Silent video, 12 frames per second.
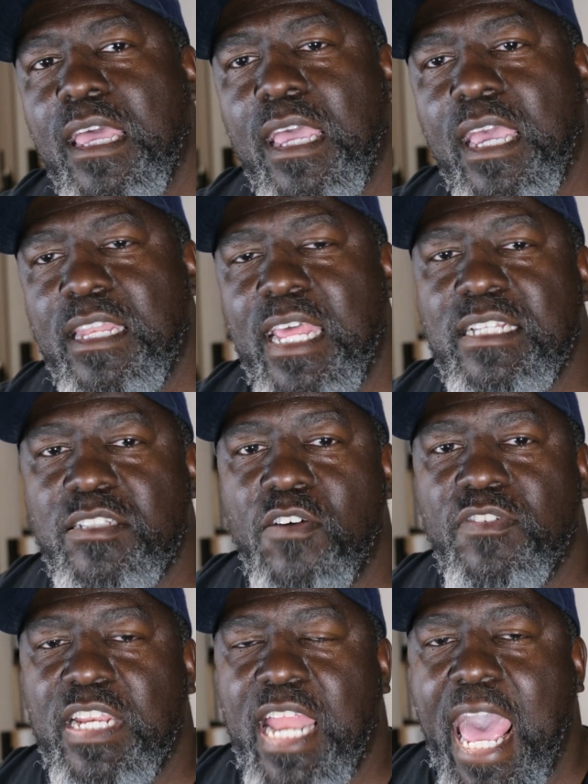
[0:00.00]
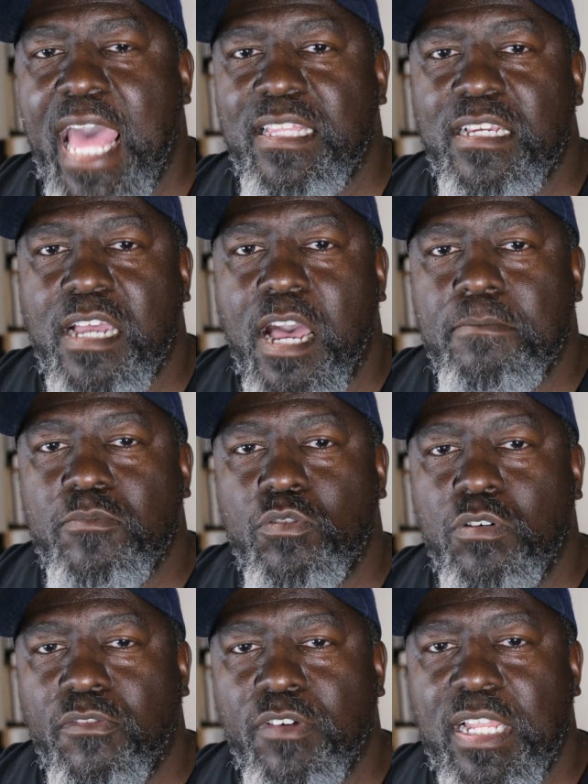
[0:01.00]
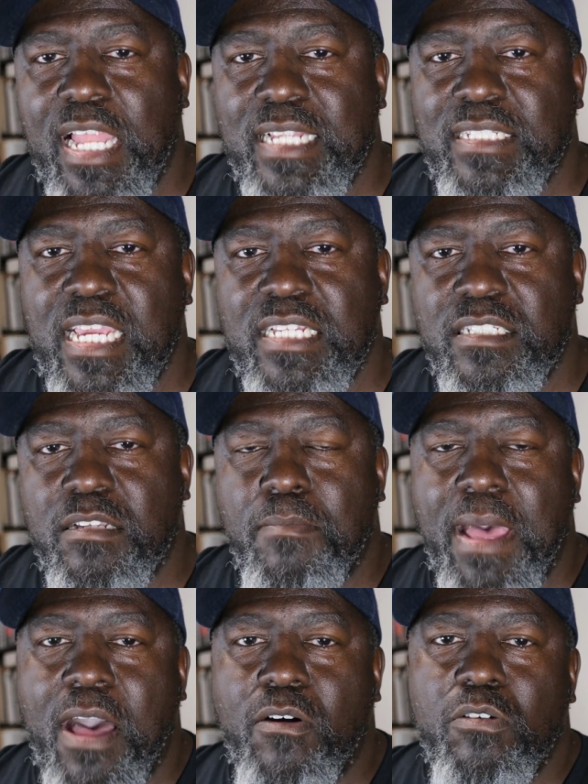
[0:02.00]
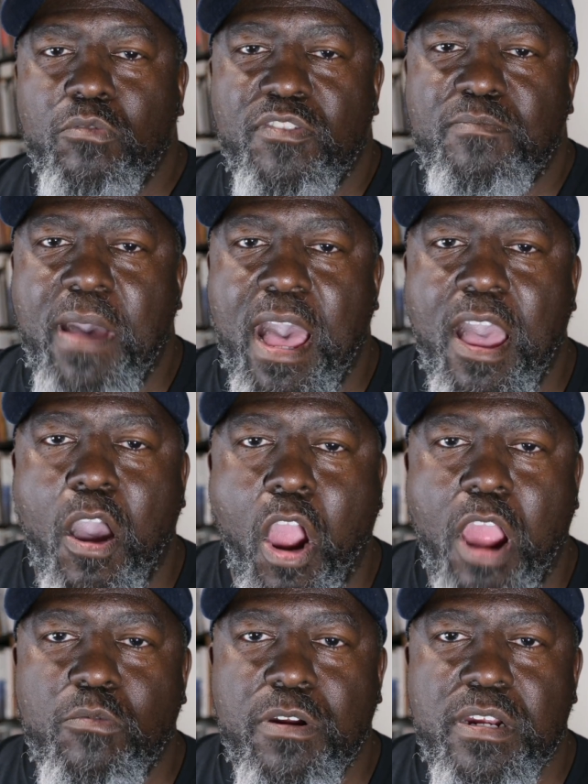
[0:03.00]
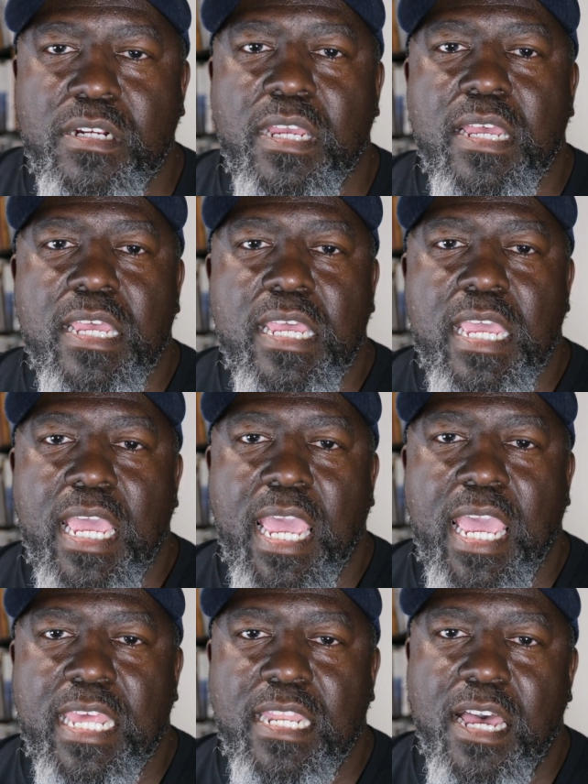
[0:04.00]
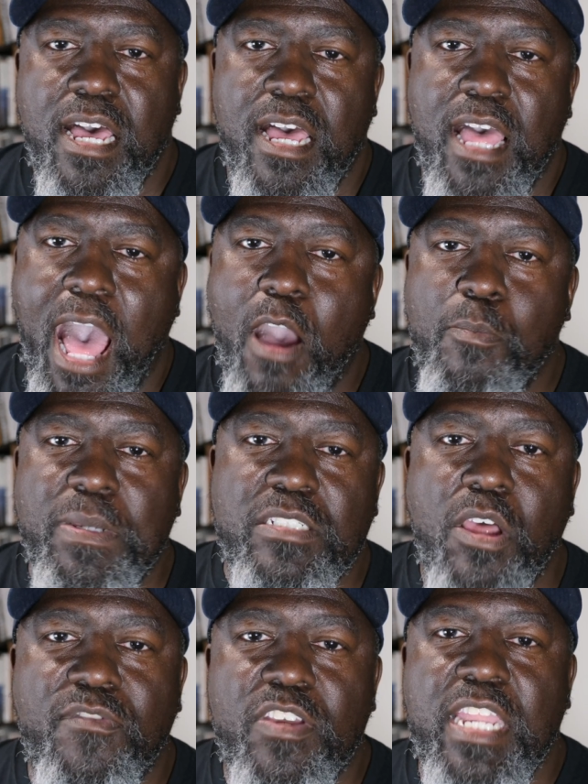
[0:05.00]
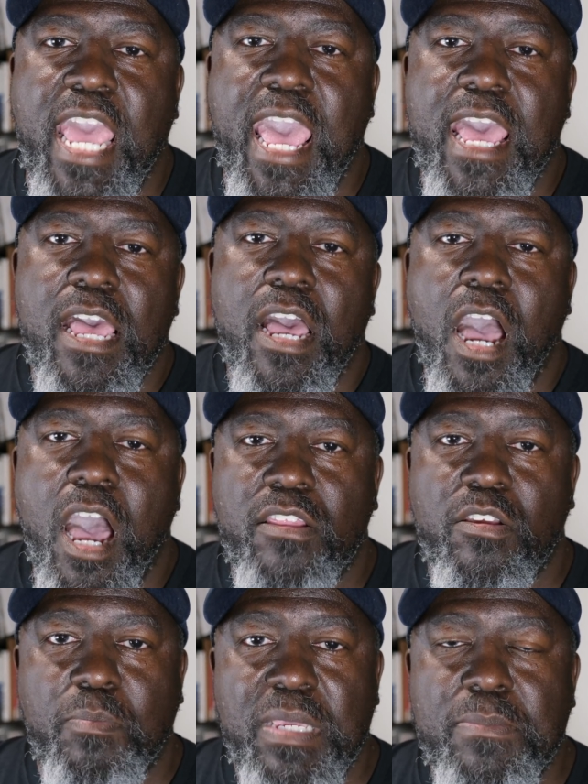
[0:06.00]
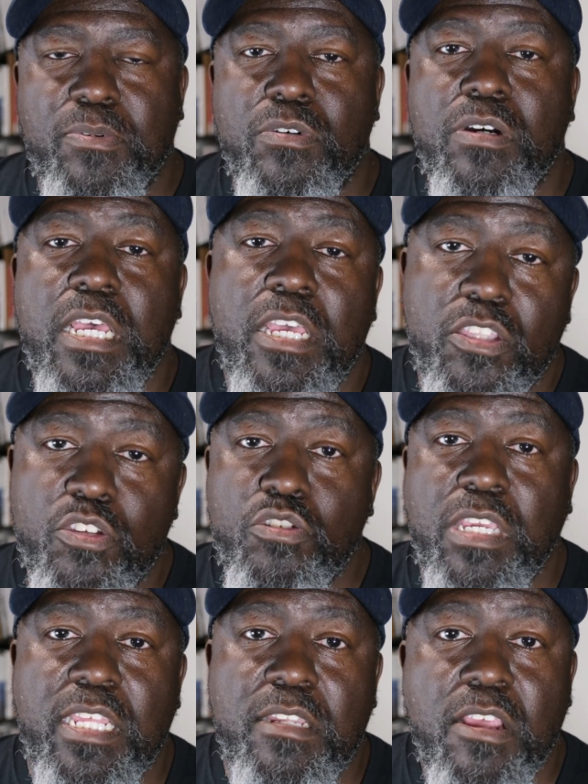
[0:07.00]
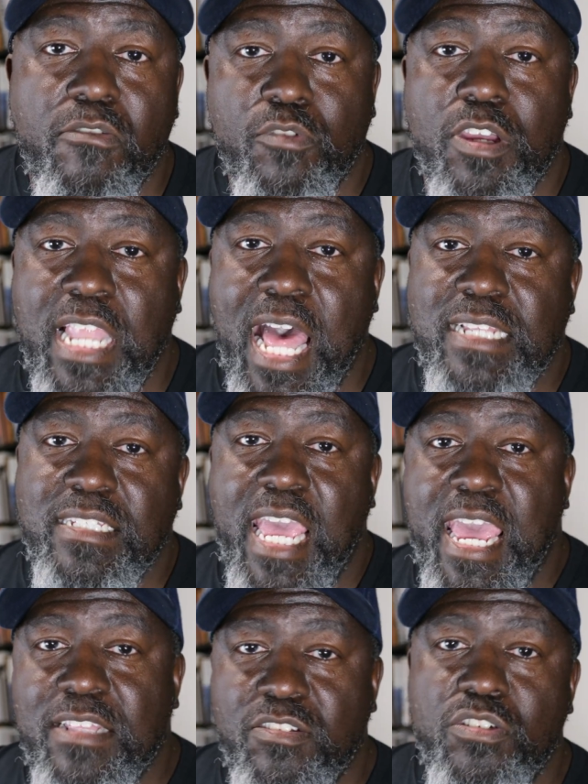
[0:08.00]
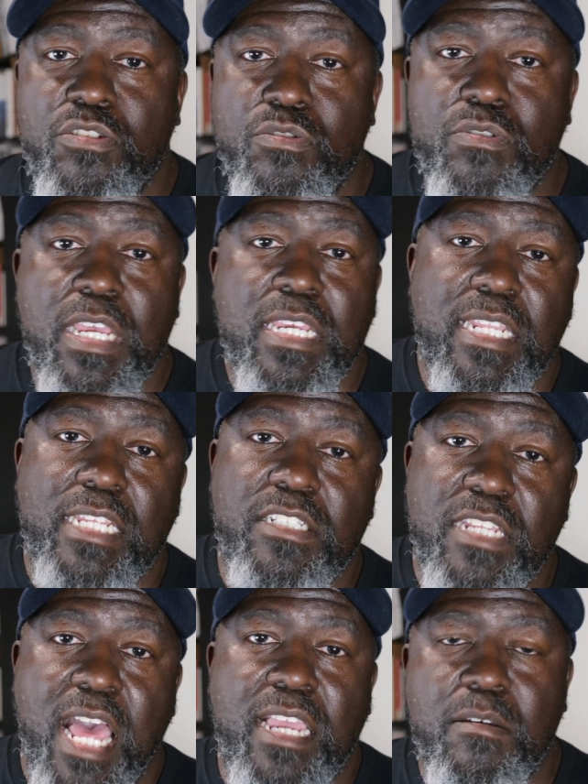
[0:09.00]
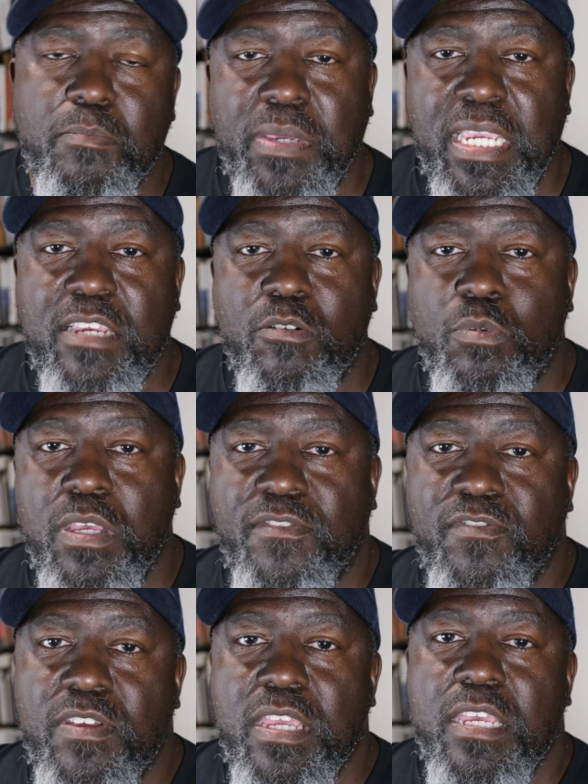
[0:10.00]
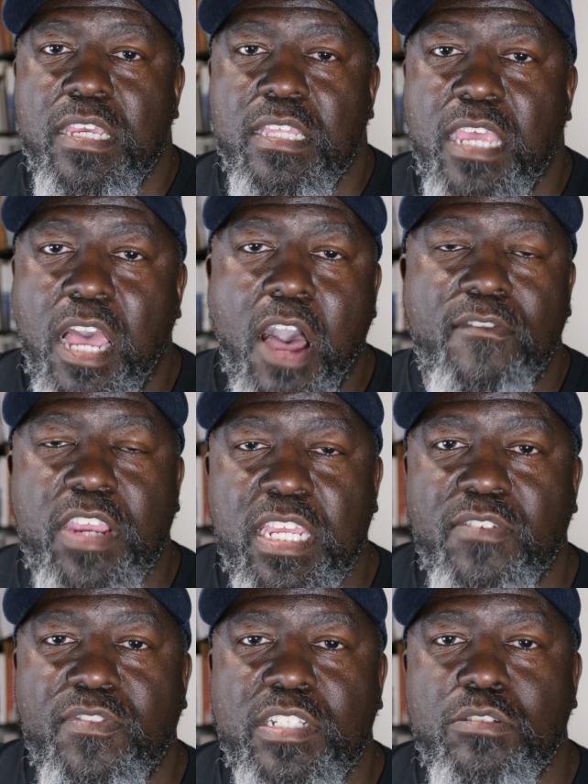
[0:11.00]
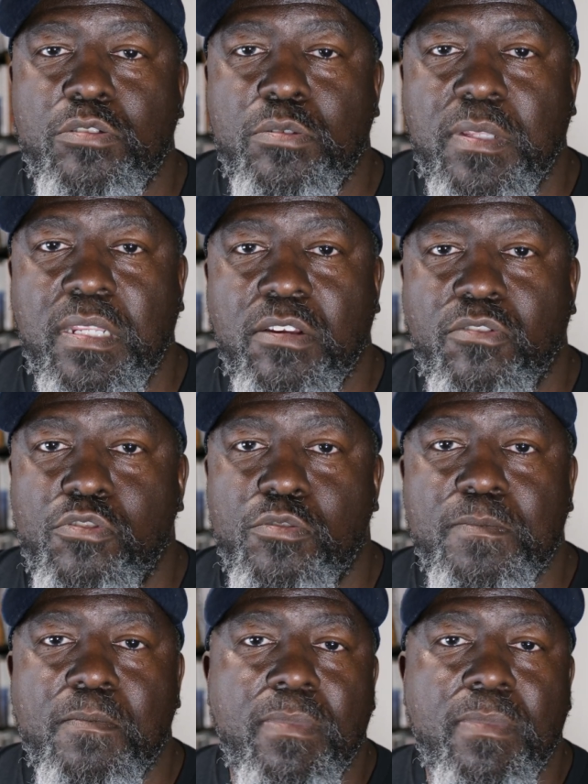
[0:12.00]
And that's something that I had to come to a realization about with my artwork. And I hope it's something that other people, you can realize that too, that you're not competing with other individuals within the group.